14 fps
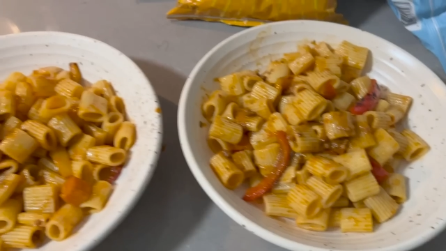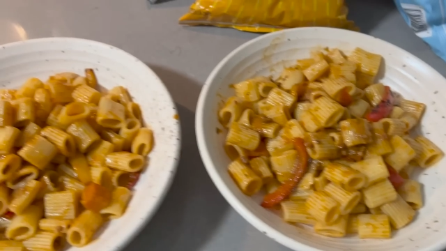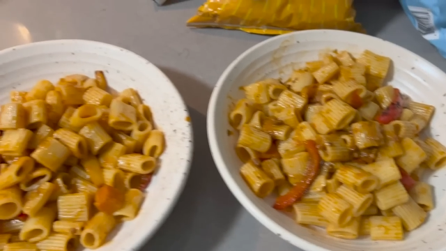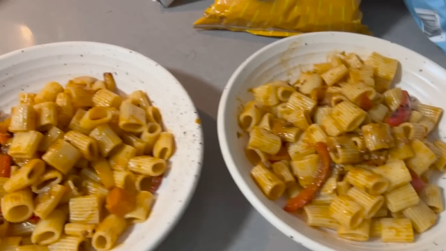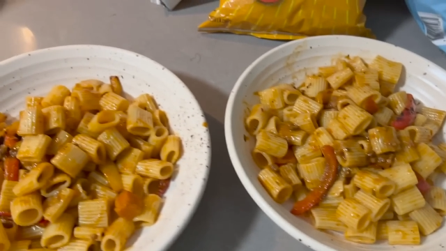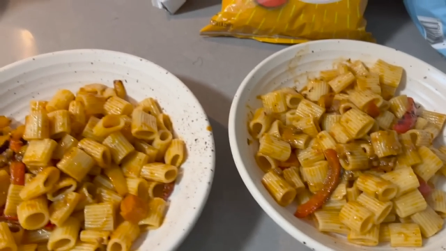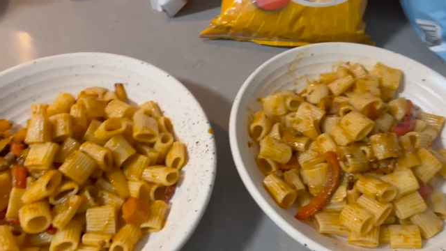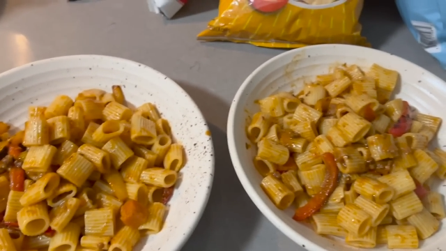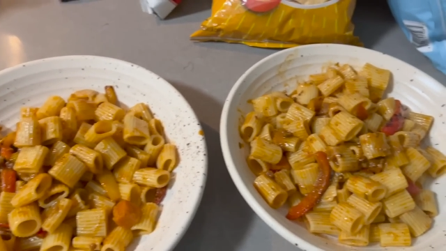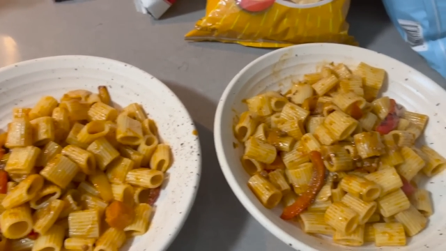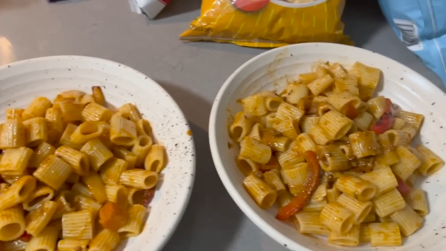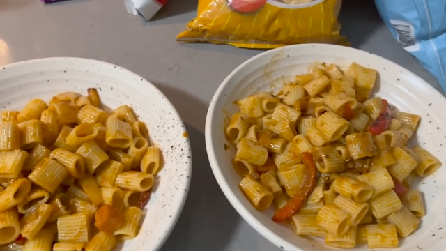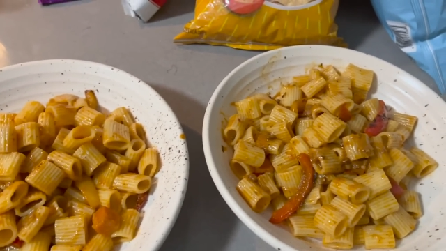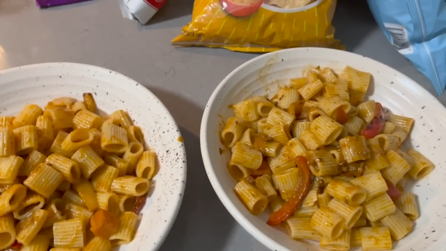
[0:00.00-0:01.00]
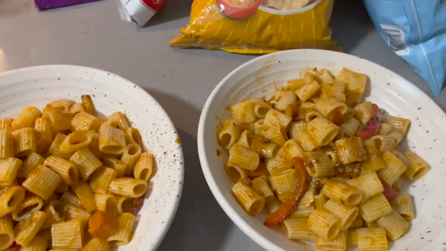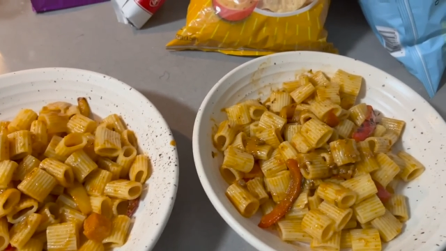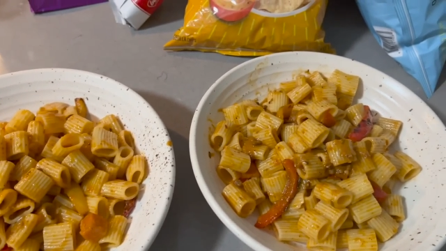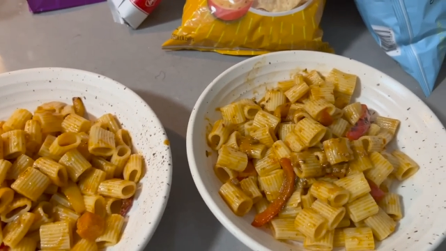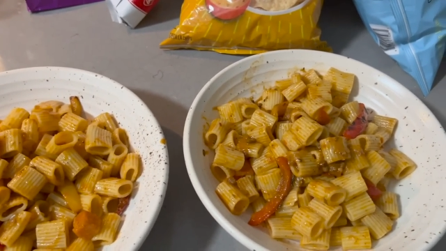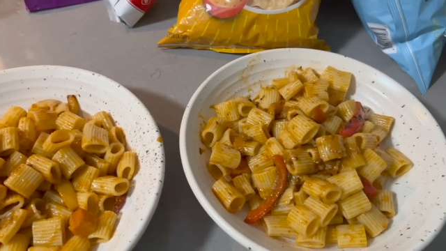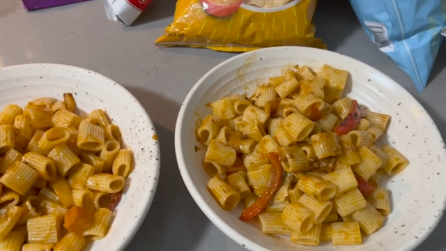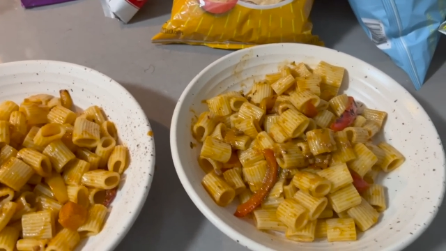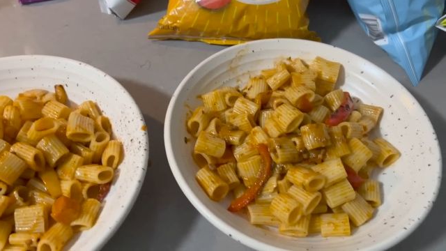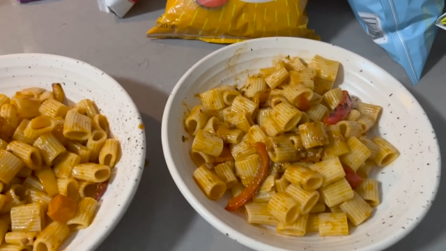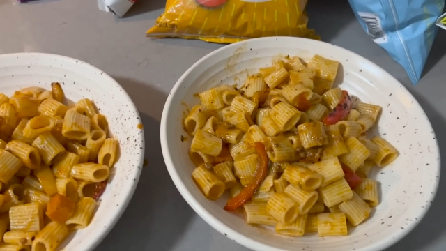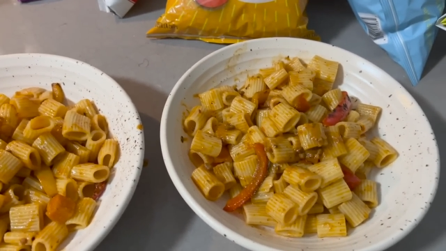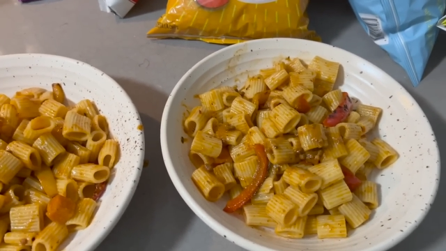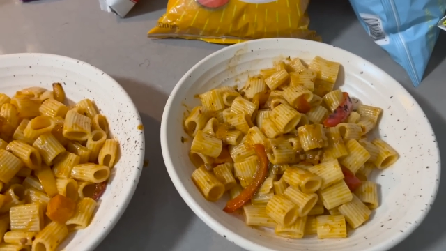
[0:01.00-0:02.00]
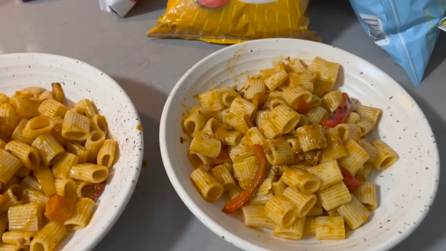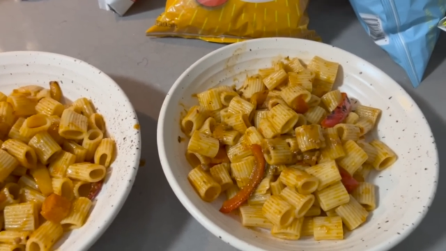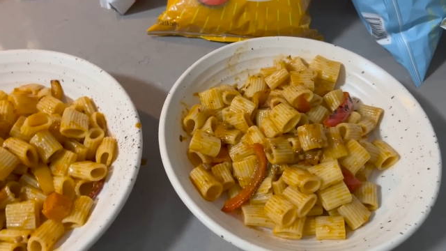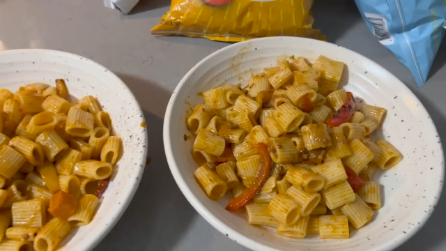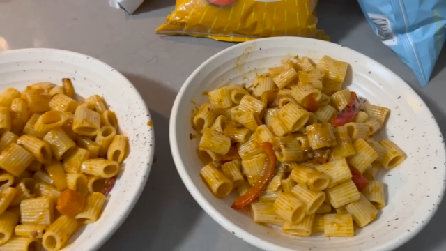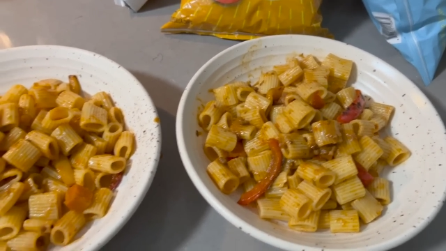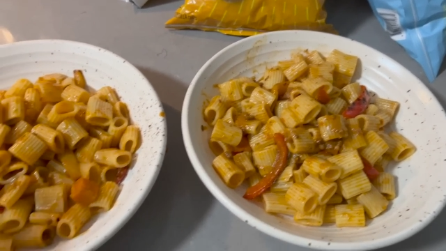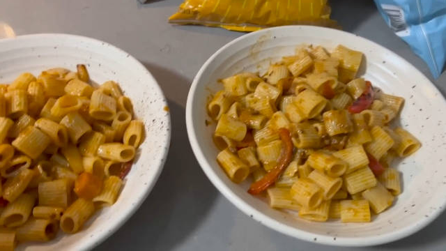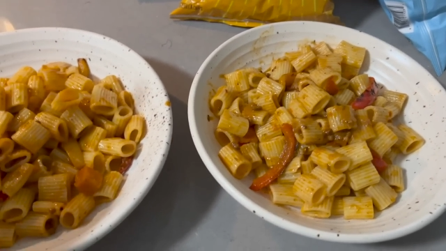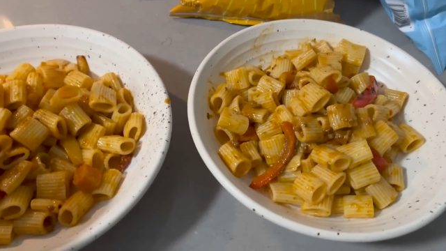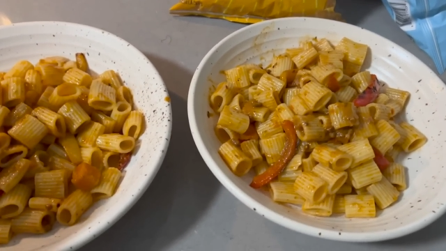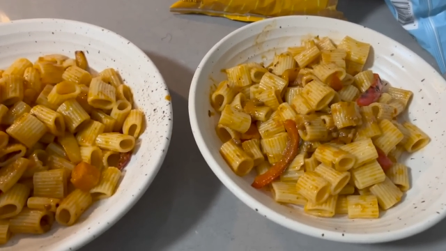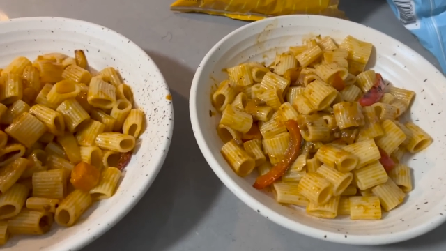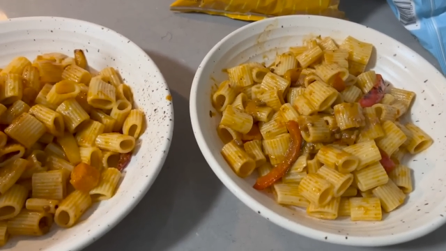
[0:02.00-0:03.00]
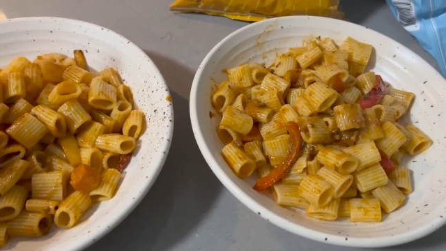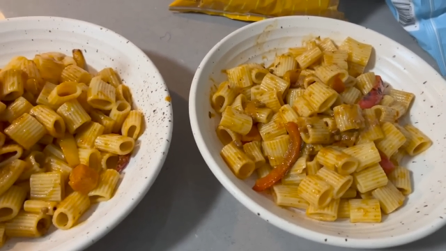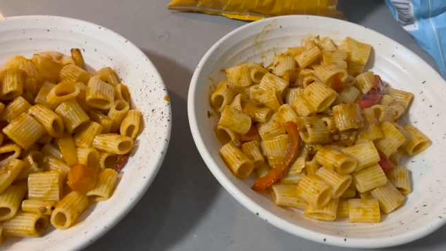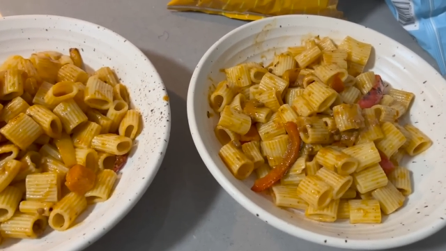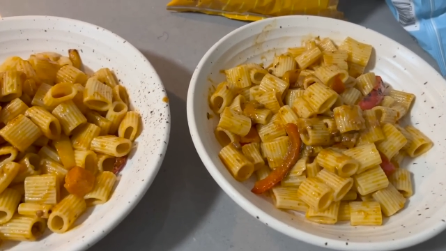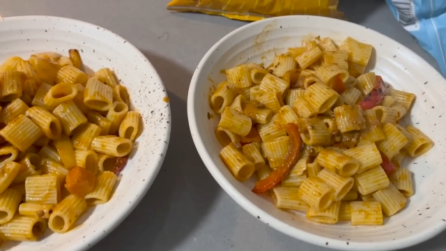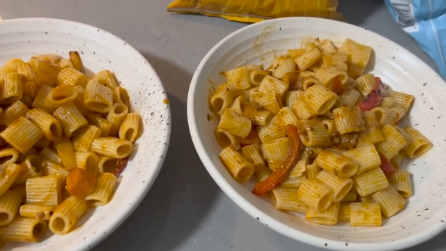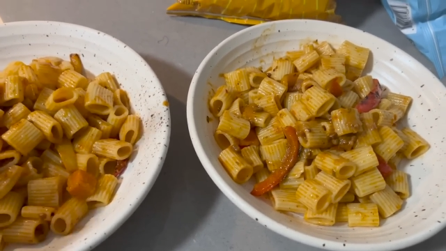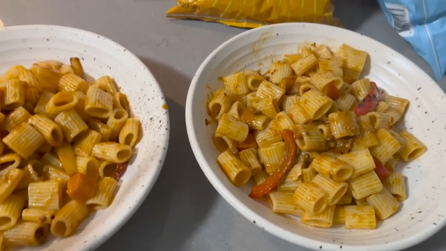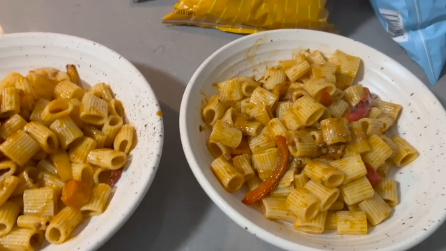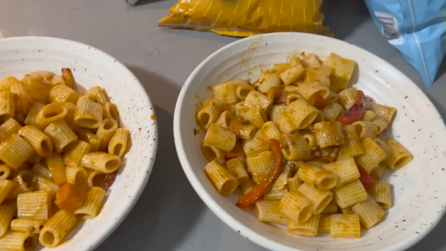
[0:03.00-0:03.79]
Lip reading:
[unreadable: no face in view]